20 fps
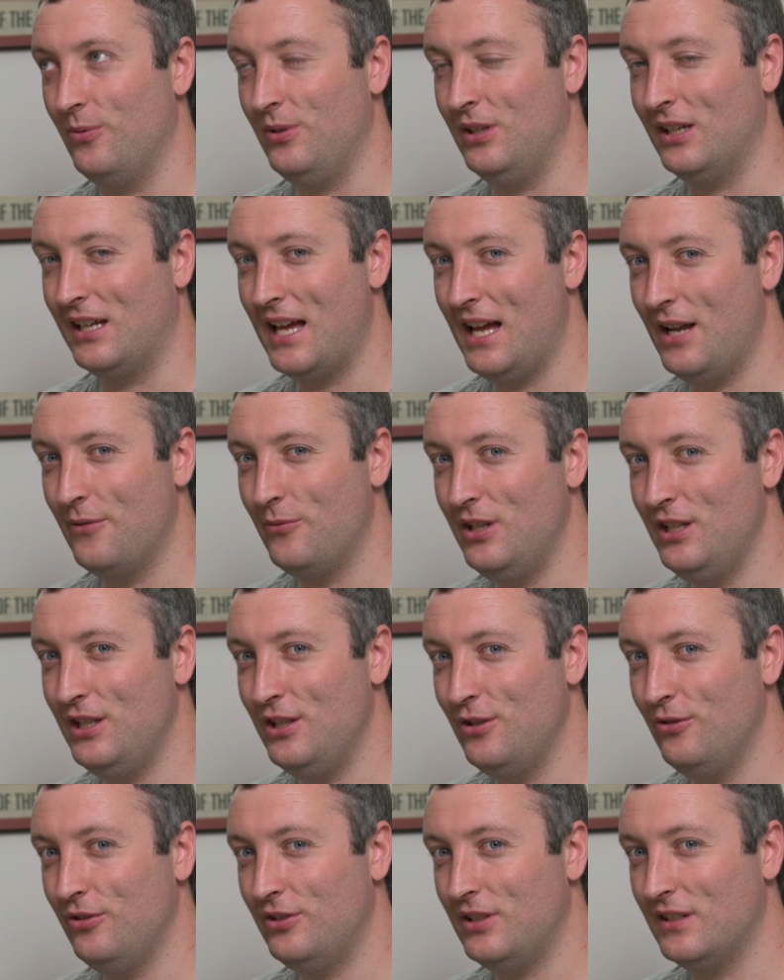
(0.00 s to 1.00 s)
you can't really
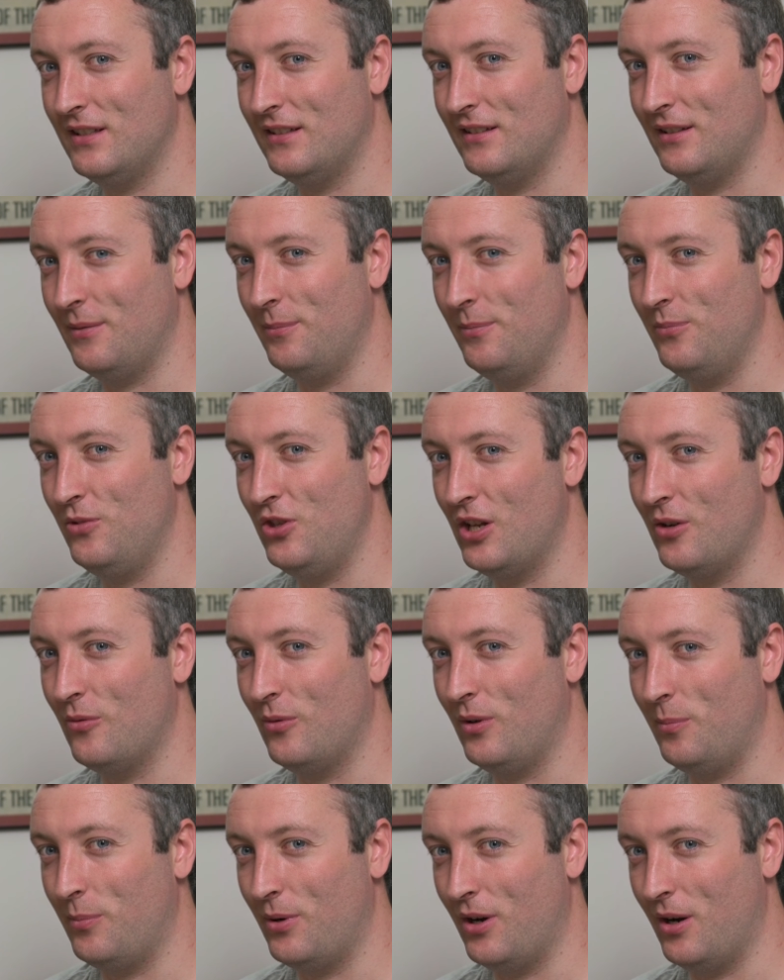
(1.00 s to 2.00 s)
use this as a
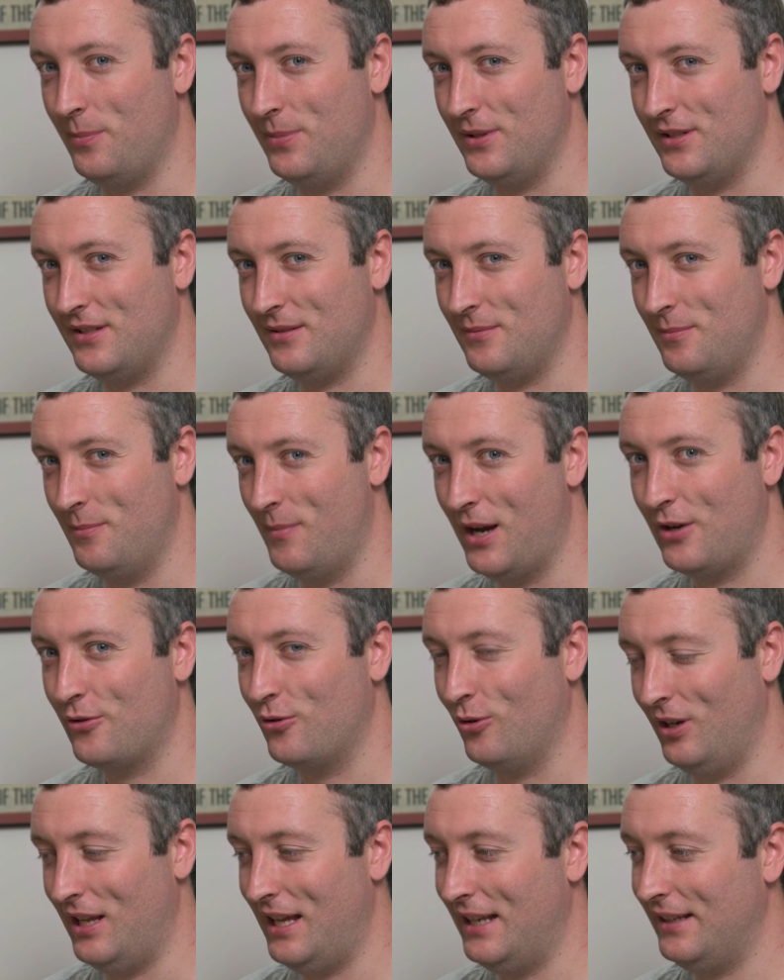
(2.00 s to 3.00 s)
general purpose
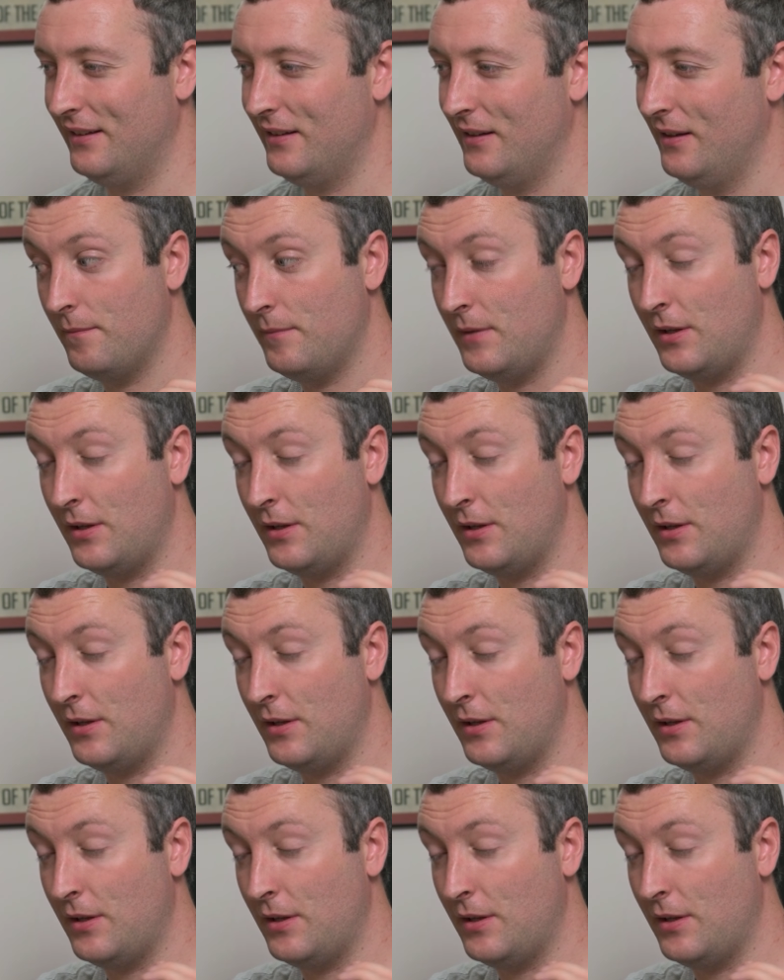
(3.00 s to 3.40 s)
macro lens.